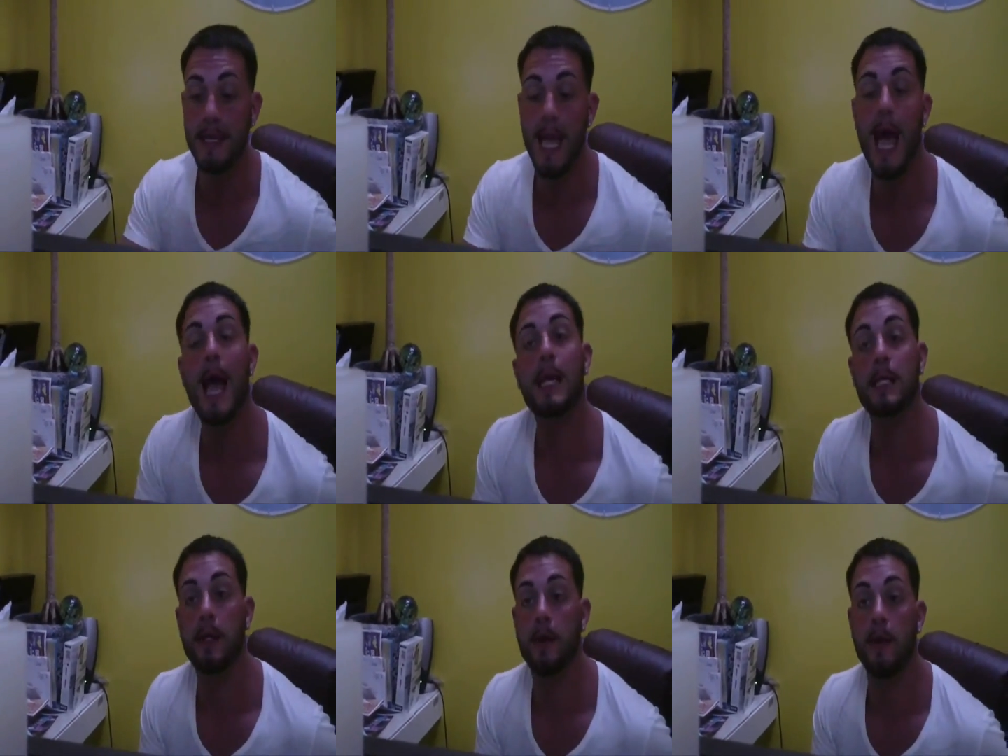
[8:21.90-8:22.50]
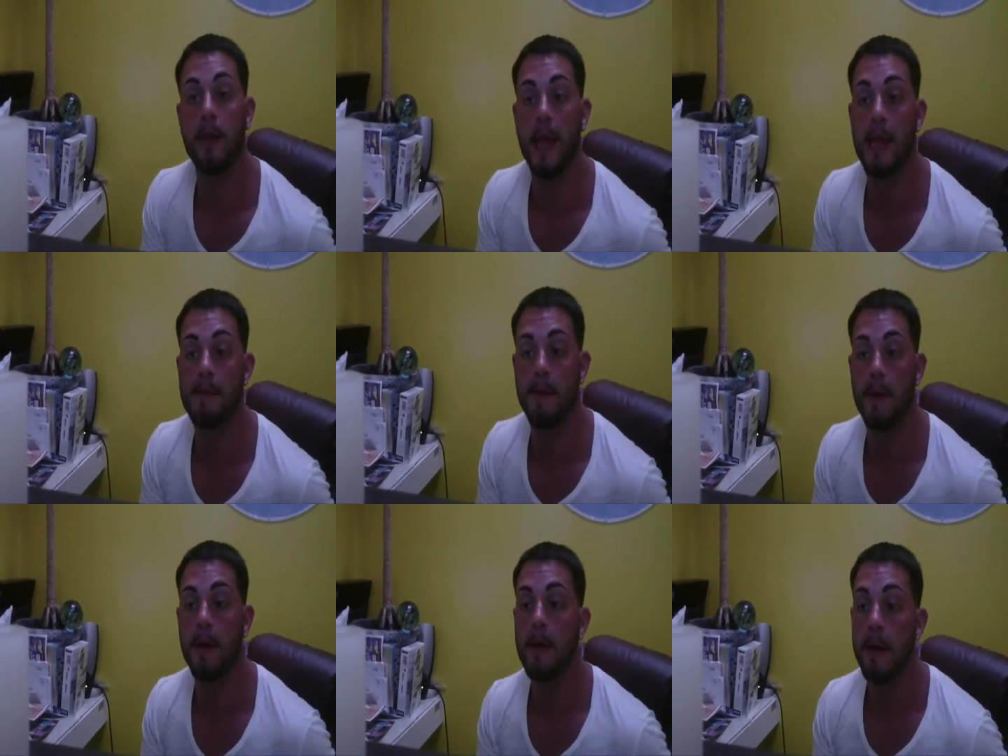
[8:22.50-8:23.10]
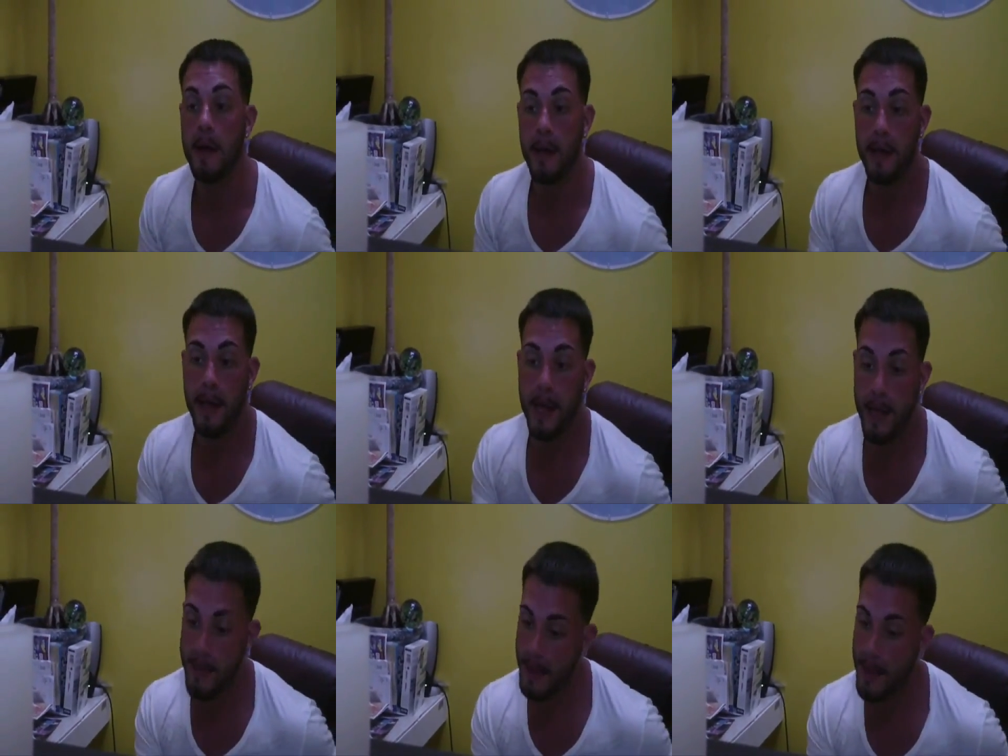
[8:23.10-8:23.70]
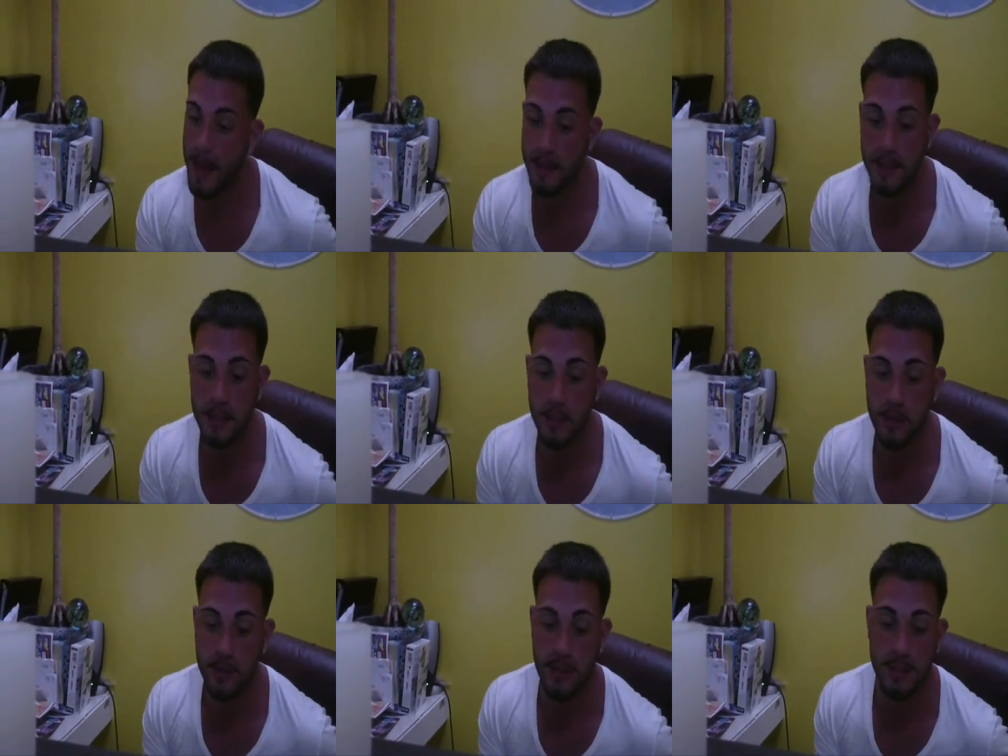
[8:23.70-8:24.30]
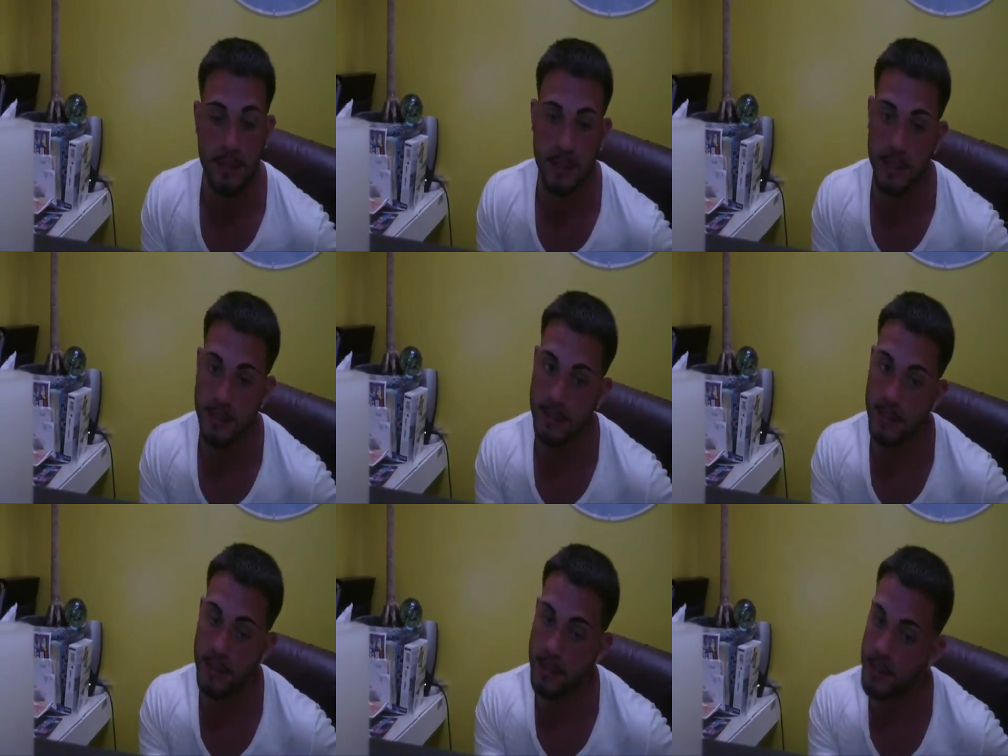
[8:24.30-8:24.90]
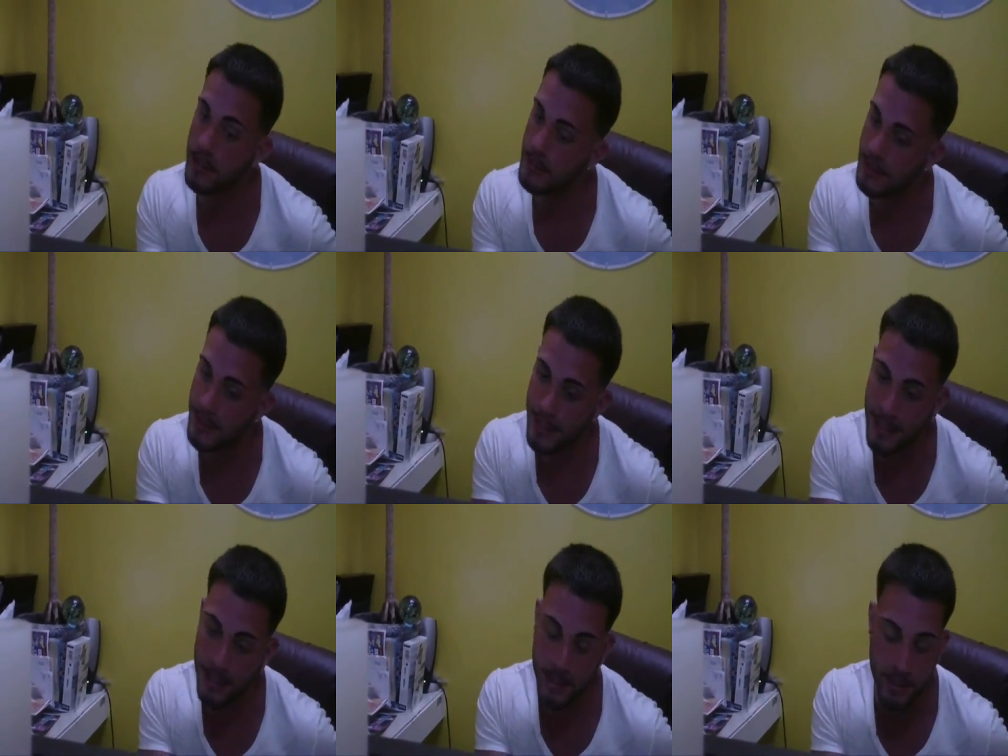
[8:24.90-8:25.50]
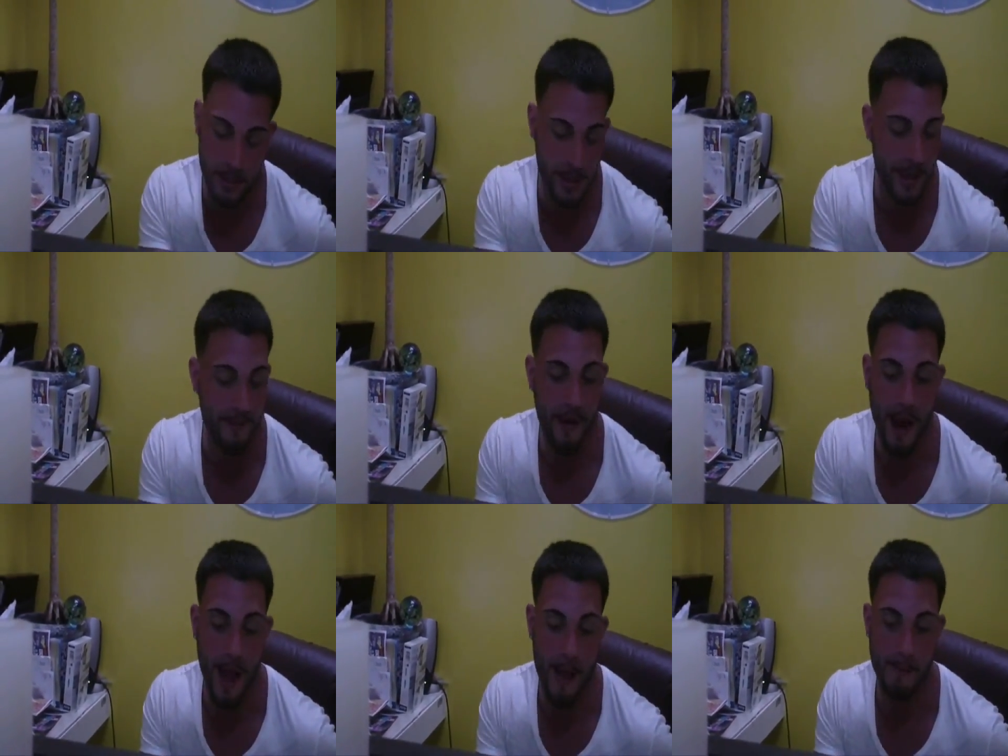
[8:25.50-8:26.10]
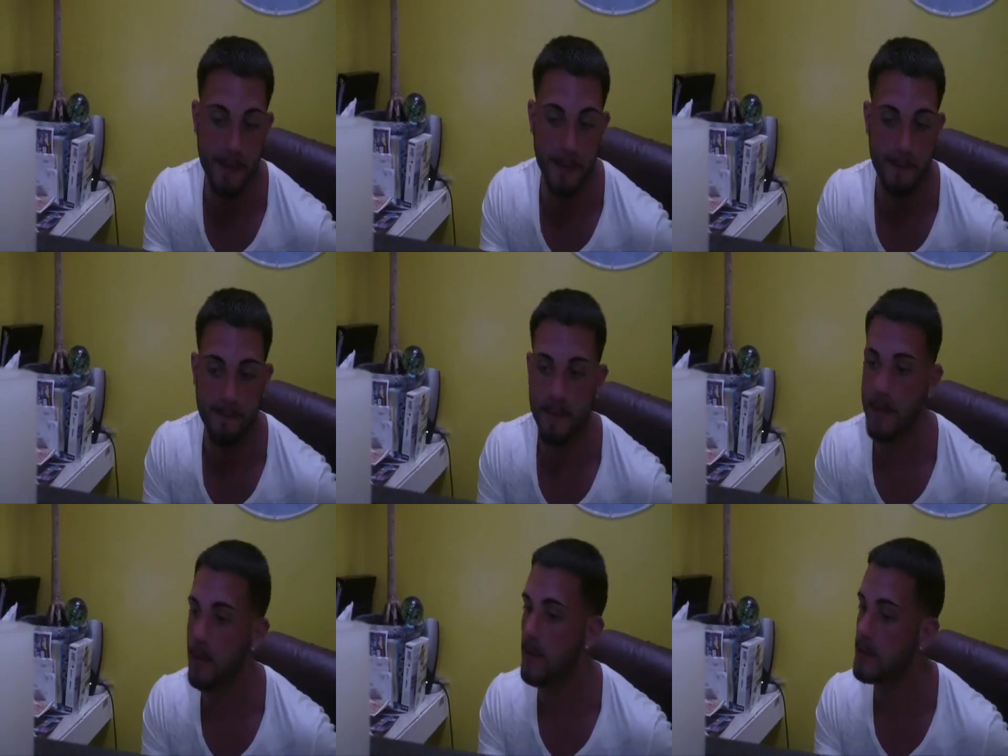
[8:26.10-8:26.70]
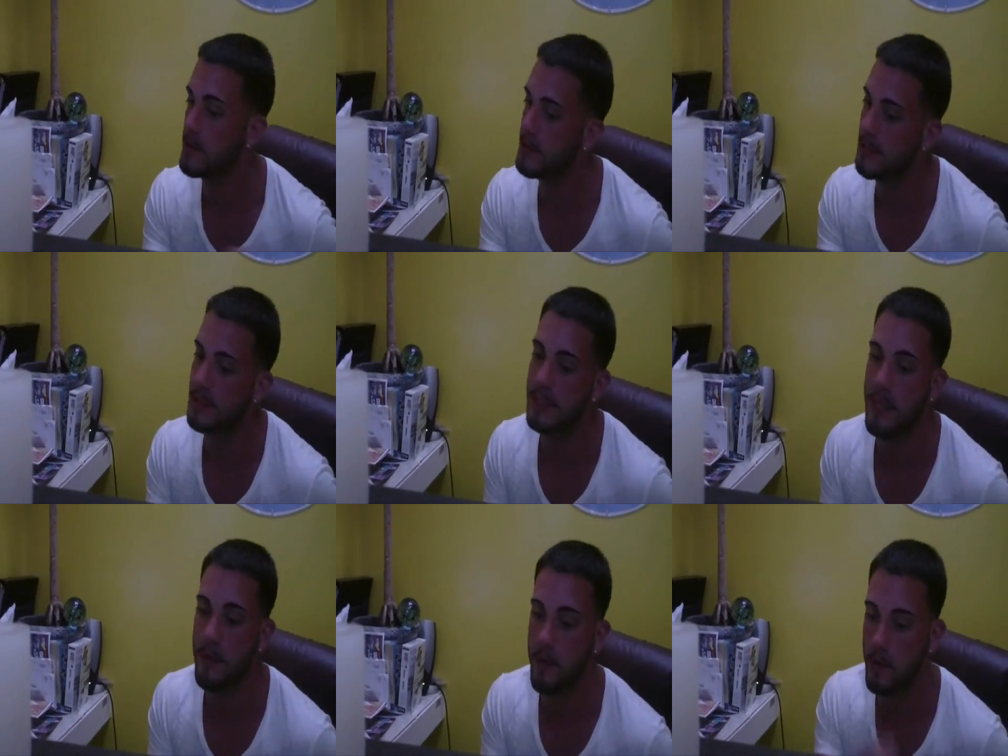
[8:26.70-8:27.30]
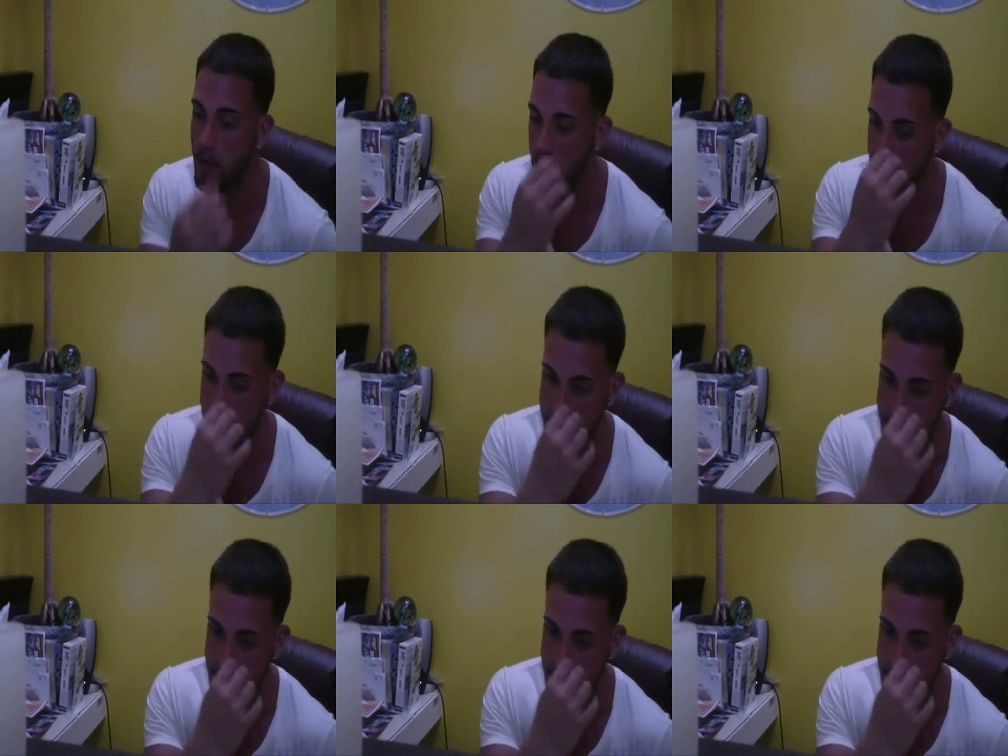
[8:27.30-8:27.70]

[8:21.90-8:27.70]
Being taxed on our labor in the Constitution says it shall never happen. It also says that